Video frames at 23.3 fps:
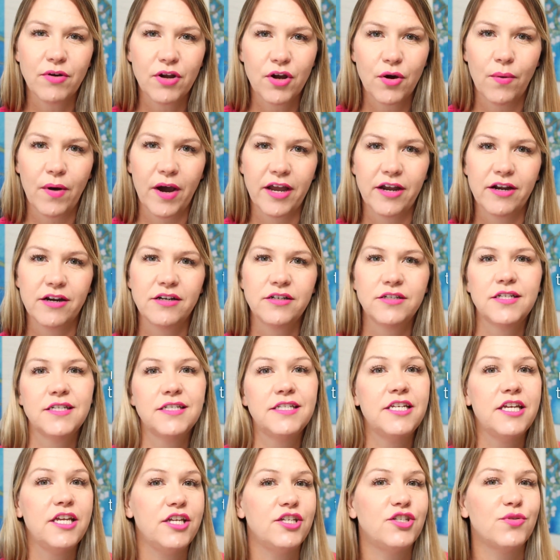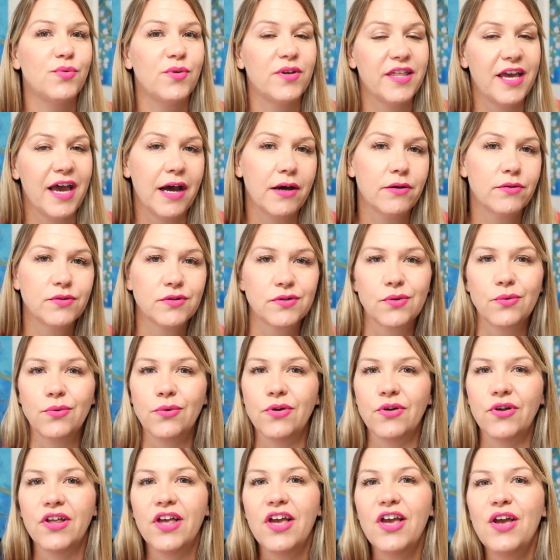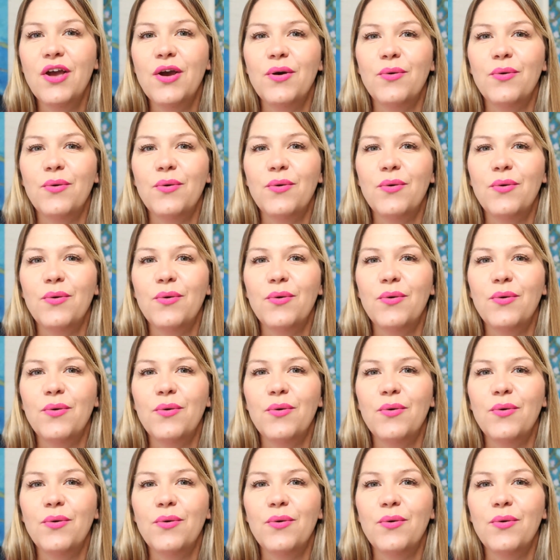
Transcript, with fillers: required to teach with Outschool,